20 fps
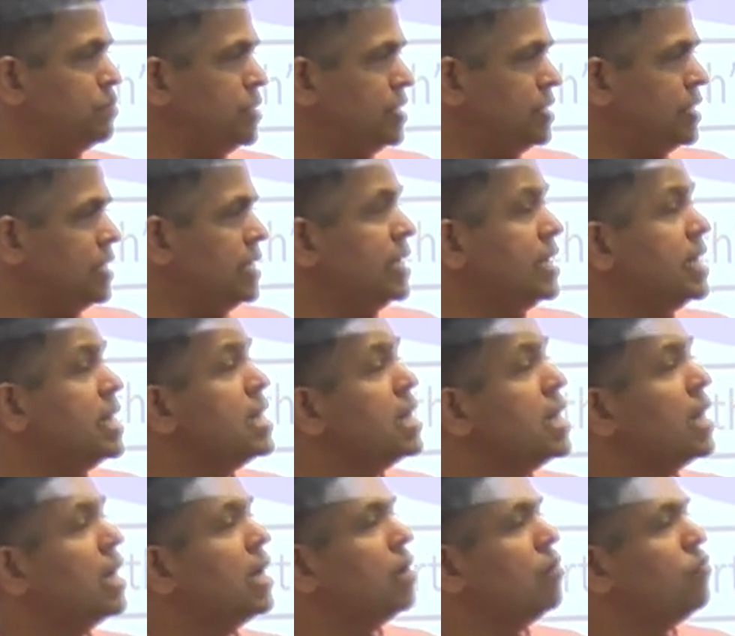
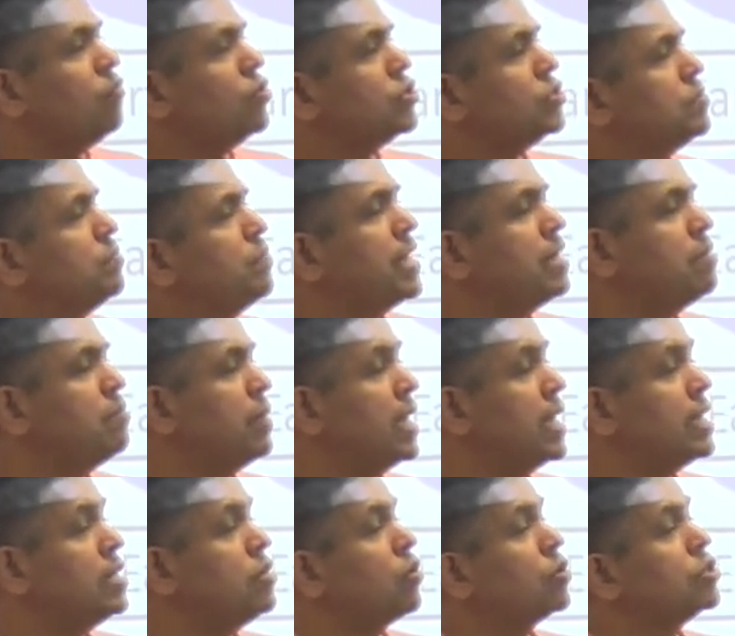BCE was made
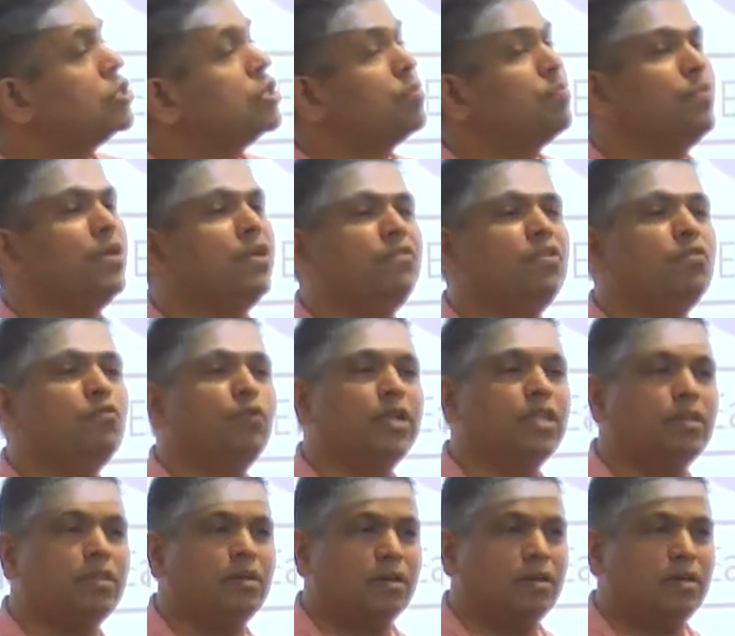by Dr. P.V.
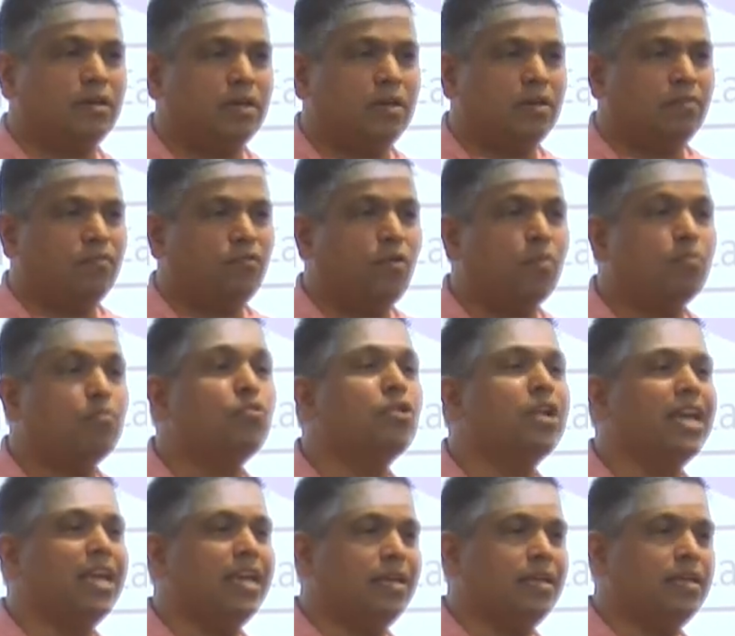Vartak from
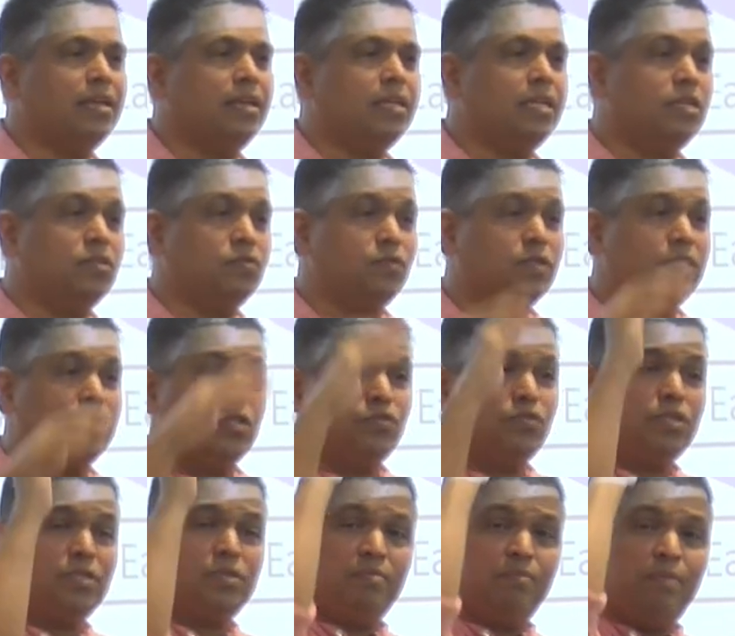Pune, and this
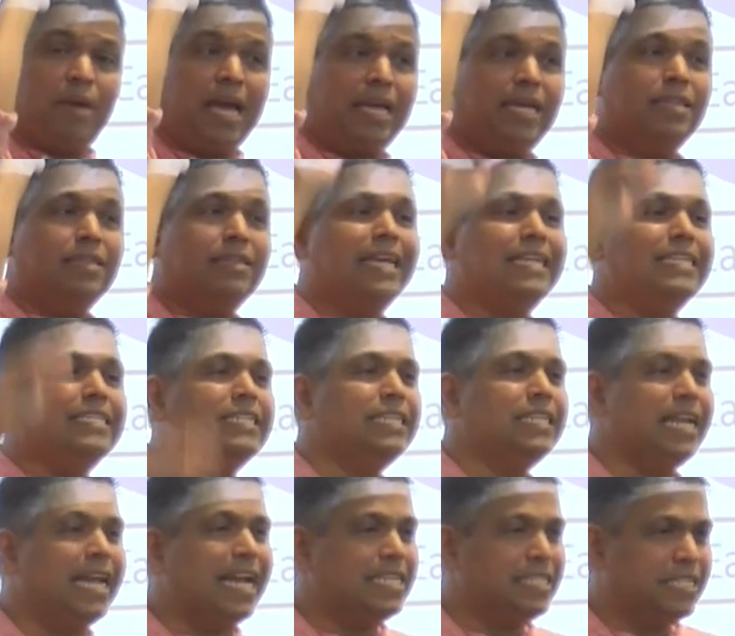was back in
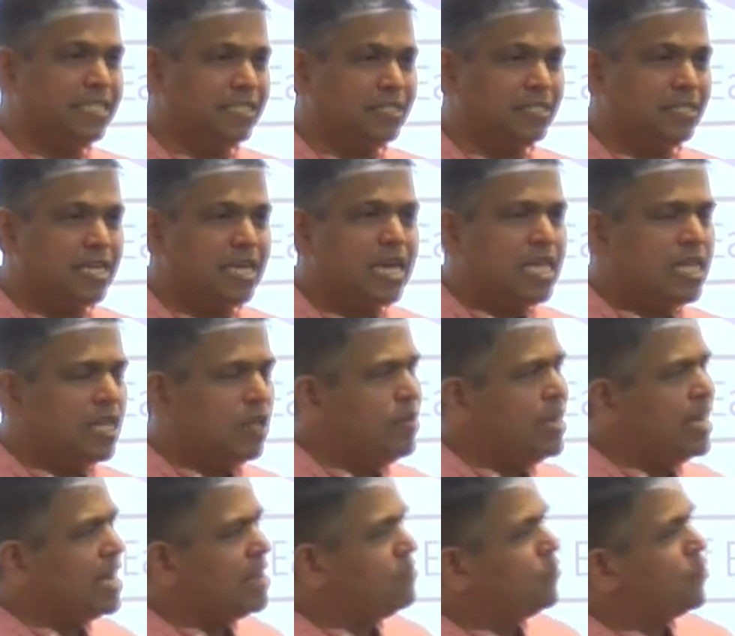1980s. Now
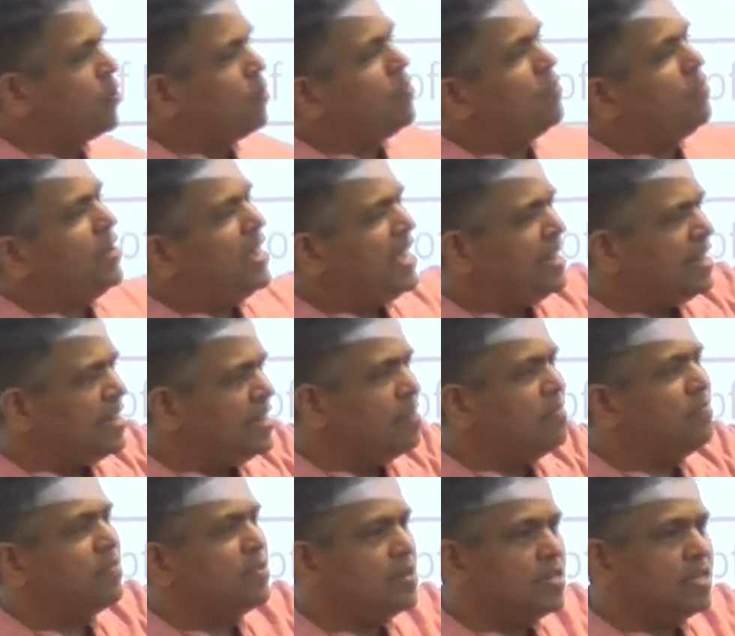he came from a very
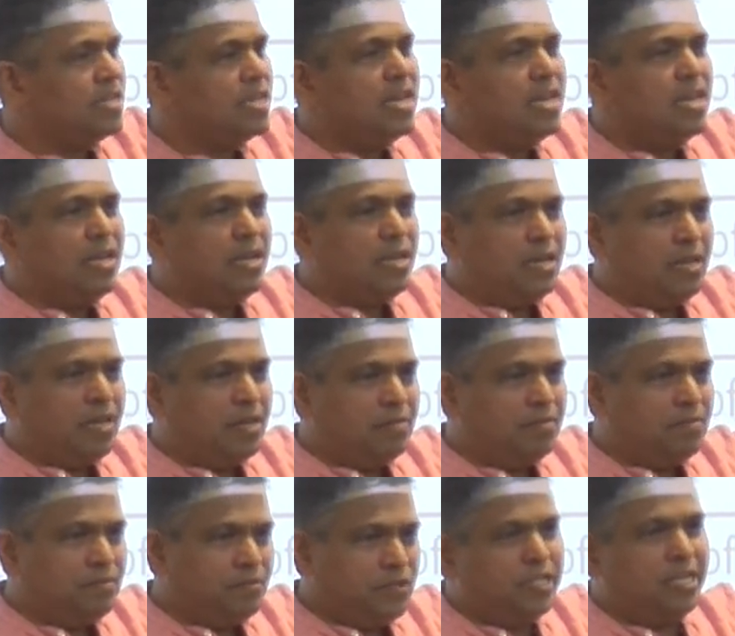different
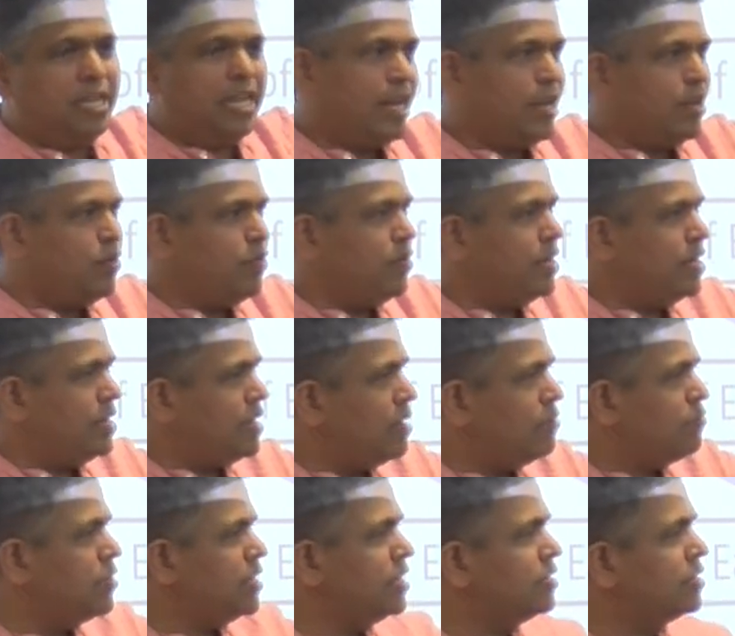scenario, and
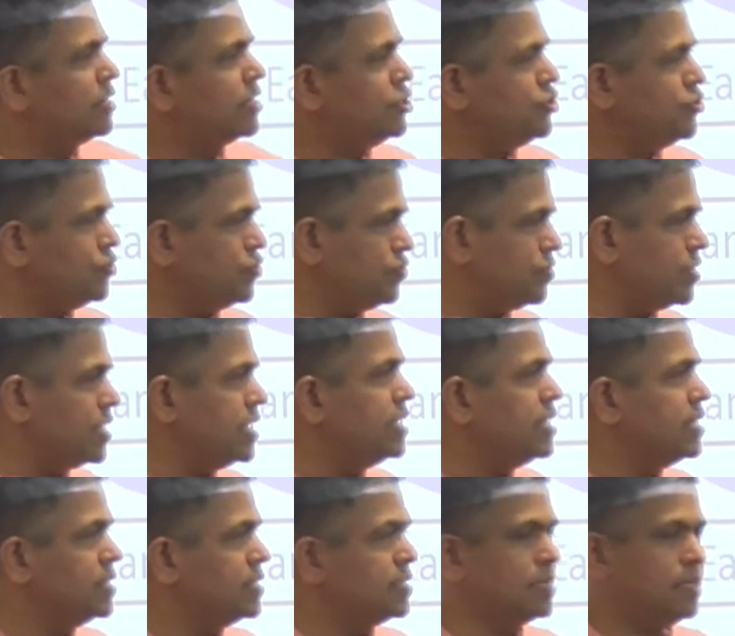I would encourage you to read
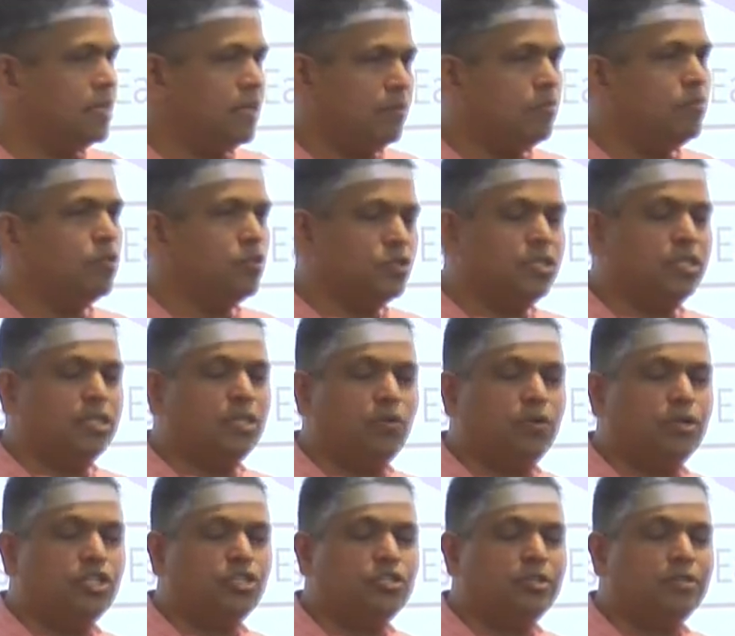his books in the
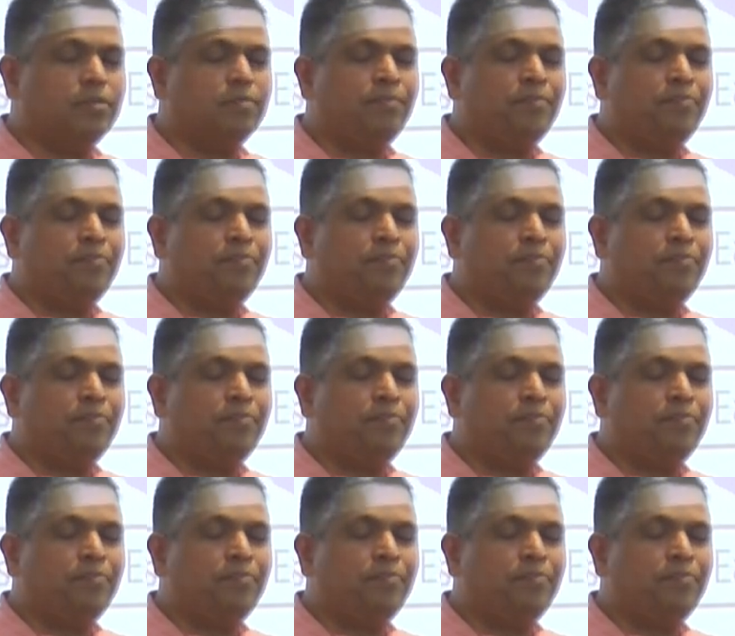original.